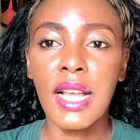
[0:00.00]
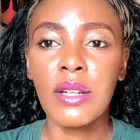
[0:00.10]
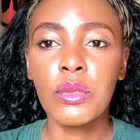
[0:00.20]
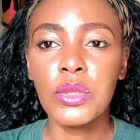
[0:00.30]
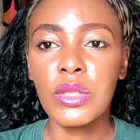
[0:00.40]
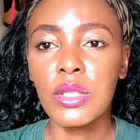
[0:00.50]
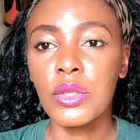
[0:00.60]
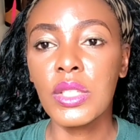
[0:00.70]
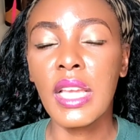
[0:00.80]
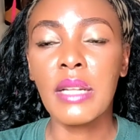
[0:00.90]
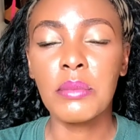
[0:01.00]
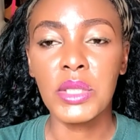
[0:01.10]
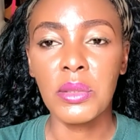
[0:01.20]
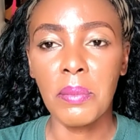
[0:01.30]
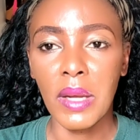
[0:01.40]
and also the UK
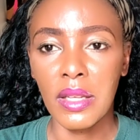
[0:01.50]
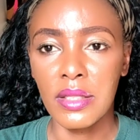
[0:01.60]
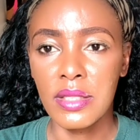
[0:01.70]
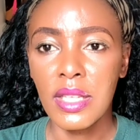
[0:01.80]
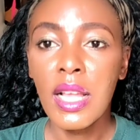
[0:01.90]
admission package.